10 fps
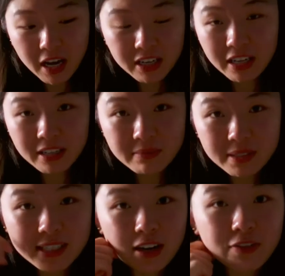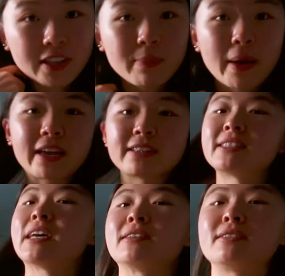onion stuff that the packet
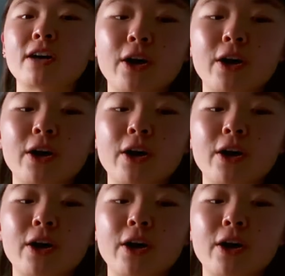said. So